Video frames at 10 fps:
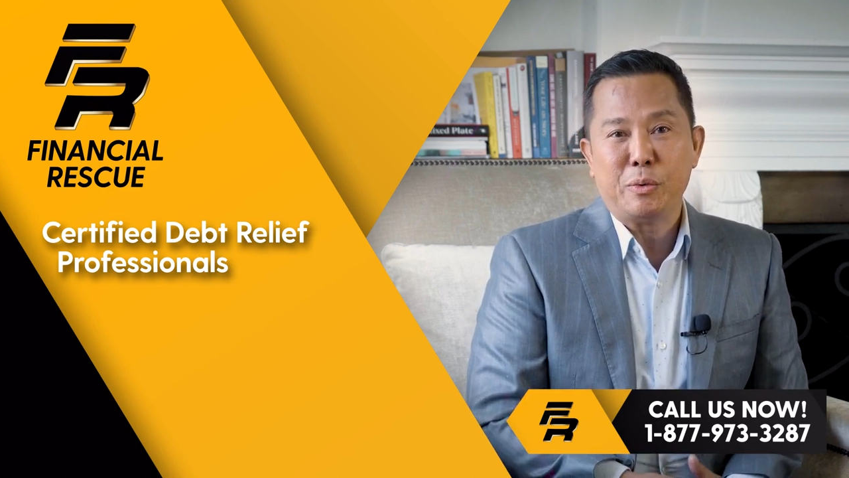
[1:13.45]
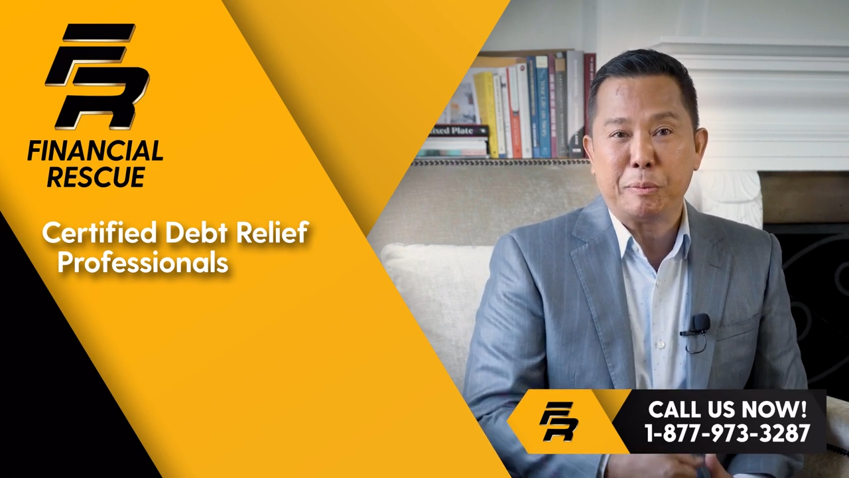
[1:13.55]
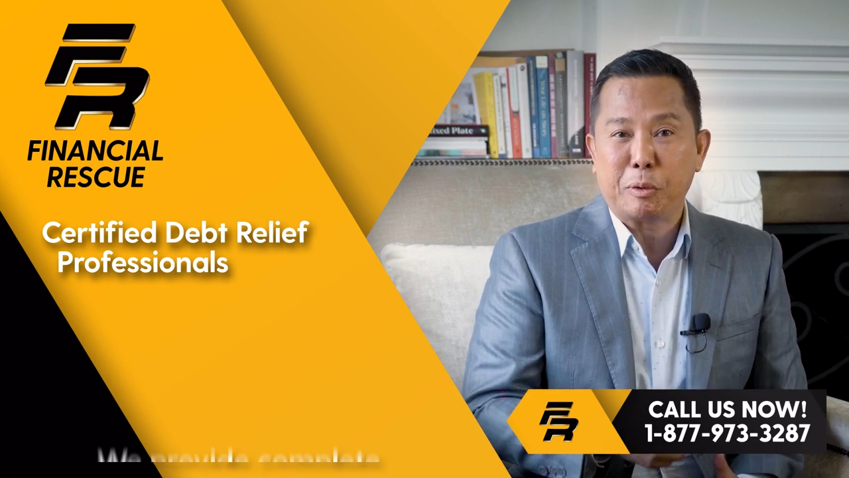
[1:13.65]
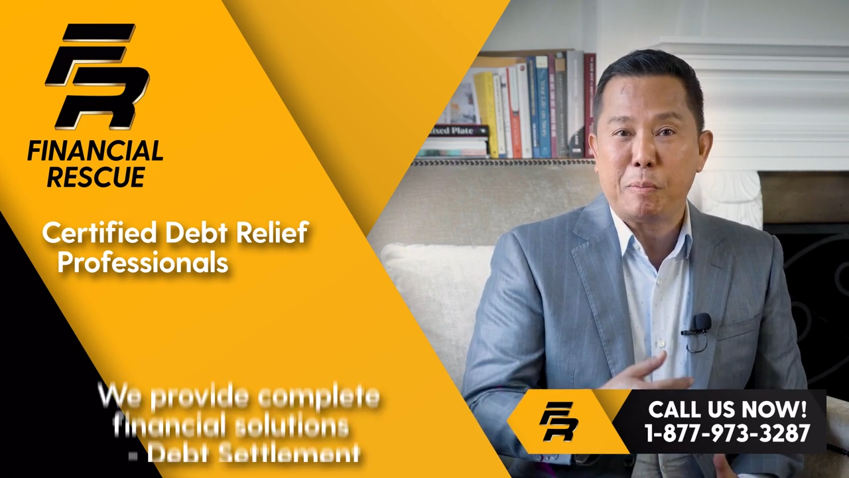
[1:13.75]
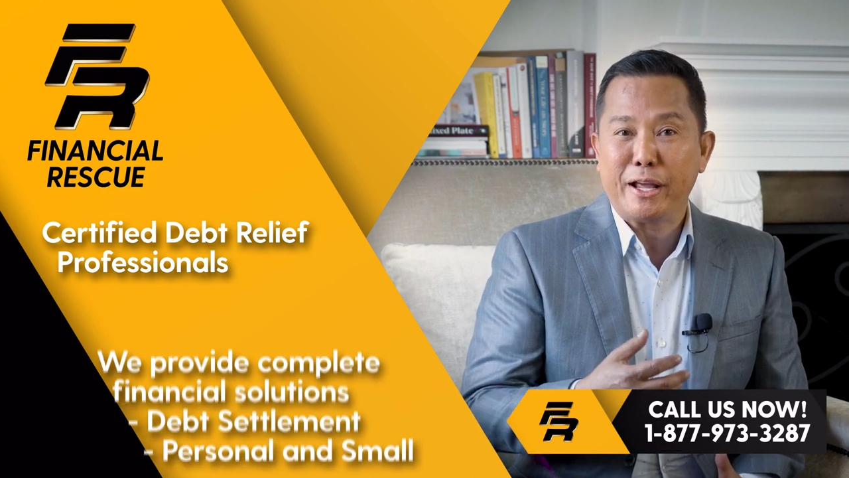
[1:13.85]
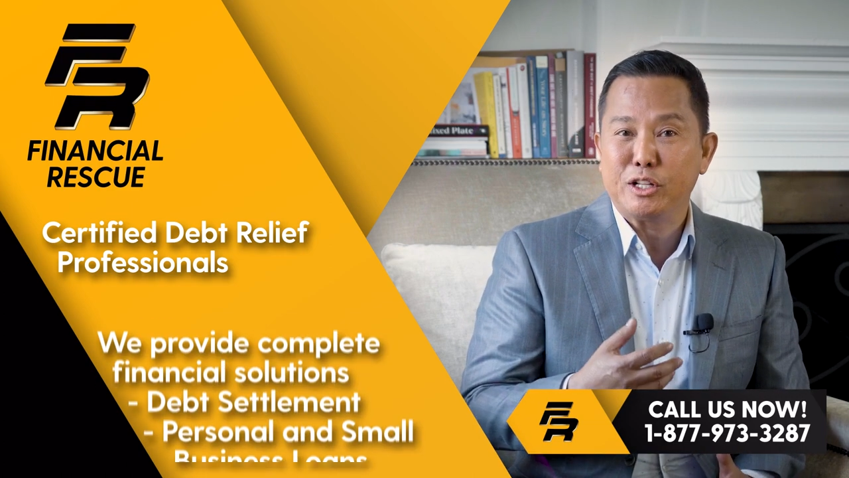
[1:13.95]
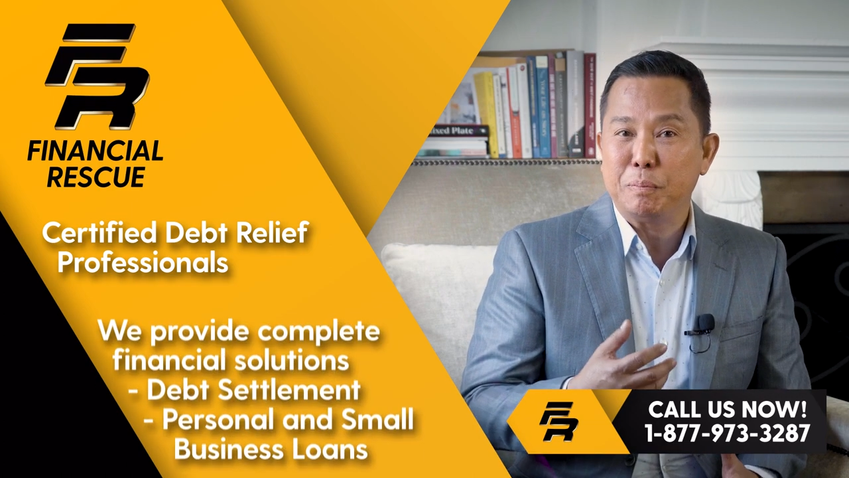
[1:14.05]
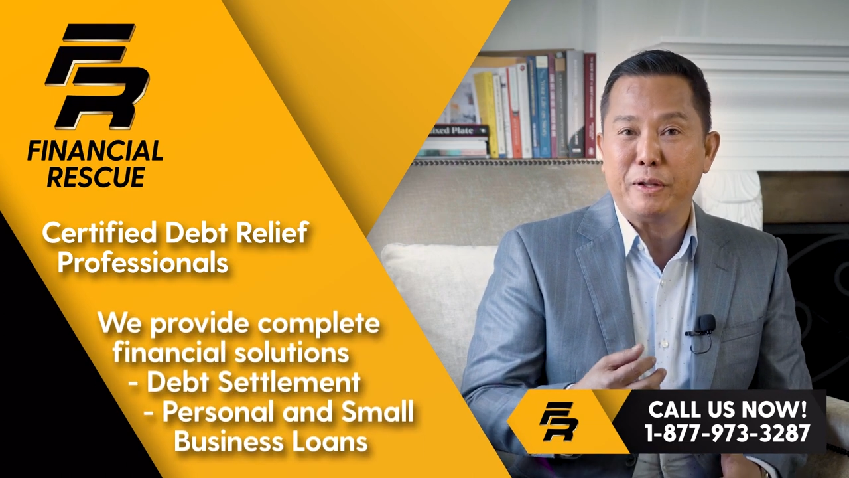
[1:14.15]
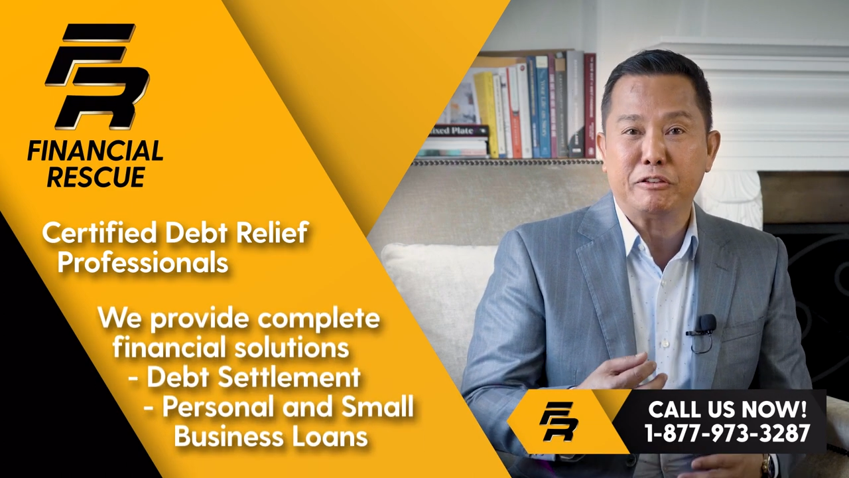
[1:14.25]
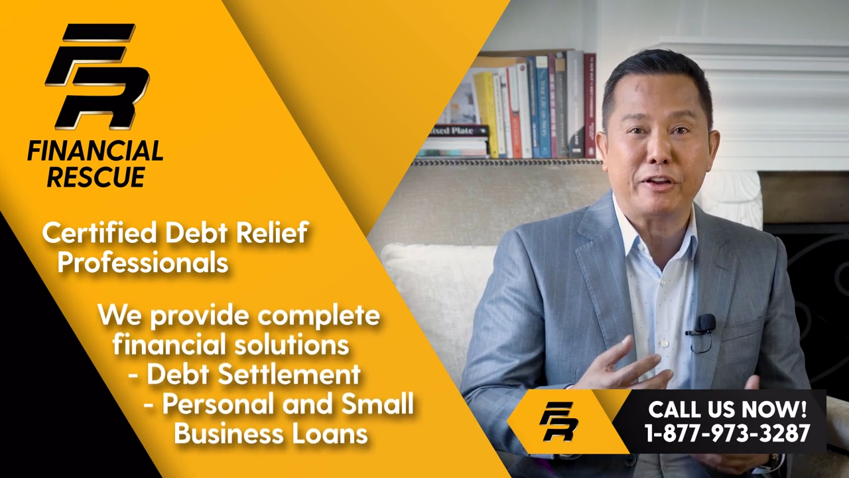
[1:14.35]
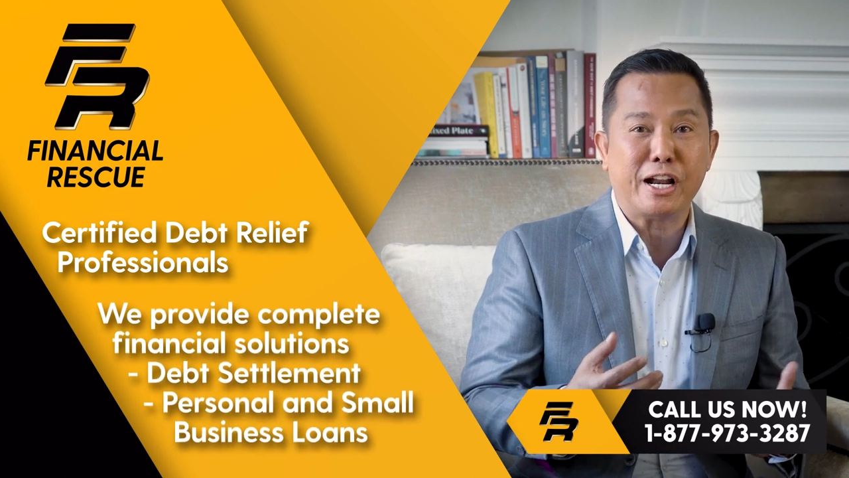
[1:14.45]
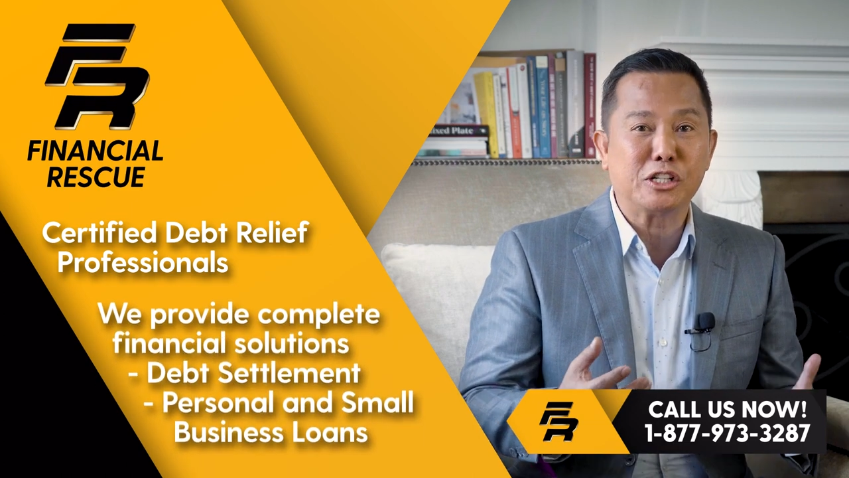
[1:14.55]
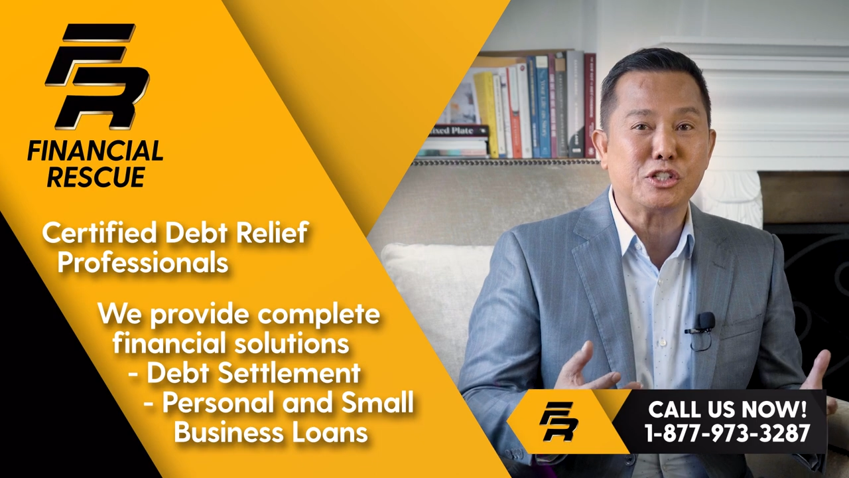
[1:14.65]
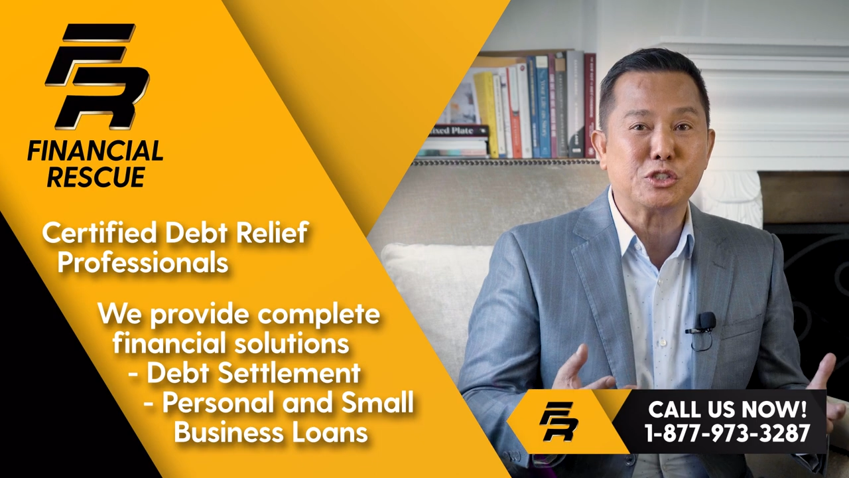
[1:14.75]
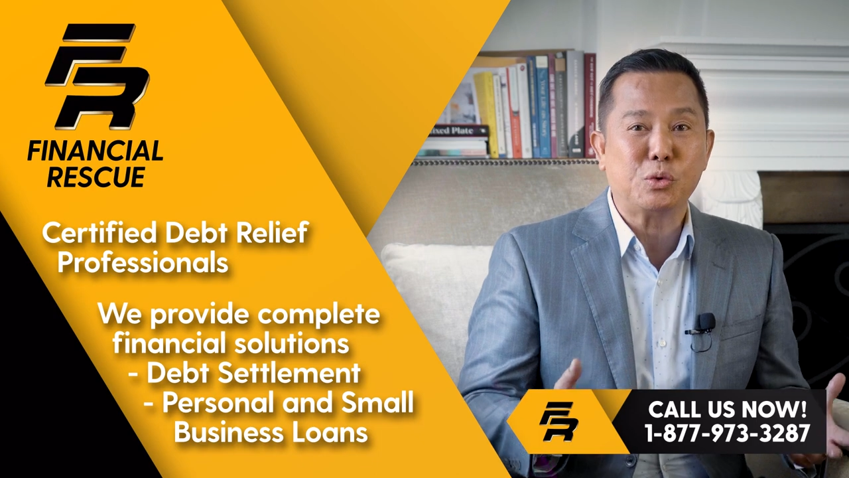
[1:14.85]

We provide complete financial